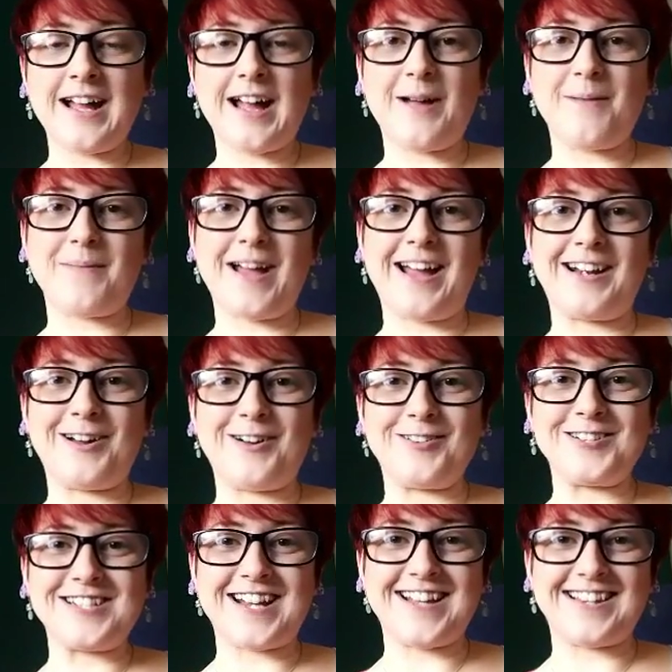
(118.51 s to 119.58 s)
Um, and
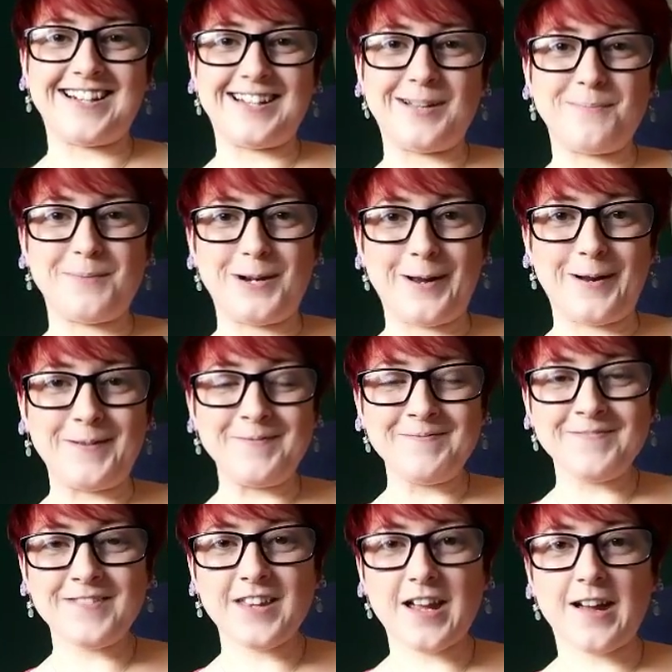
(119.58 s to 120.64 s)
I'll share the link below.
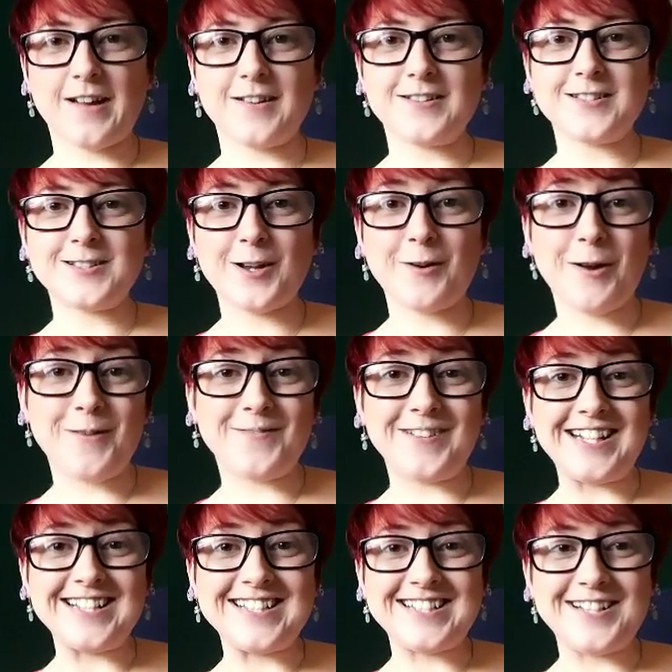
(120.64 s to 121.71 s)
Uh, so
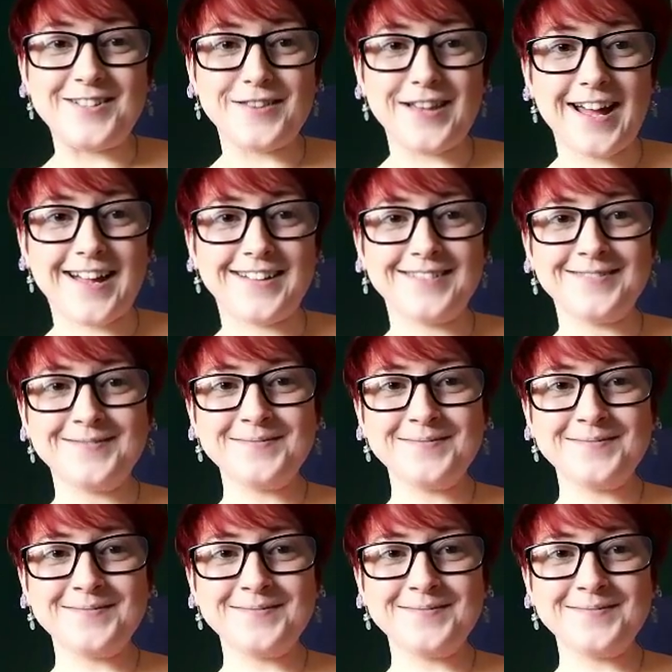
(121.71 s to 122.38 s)
hopefully see you there.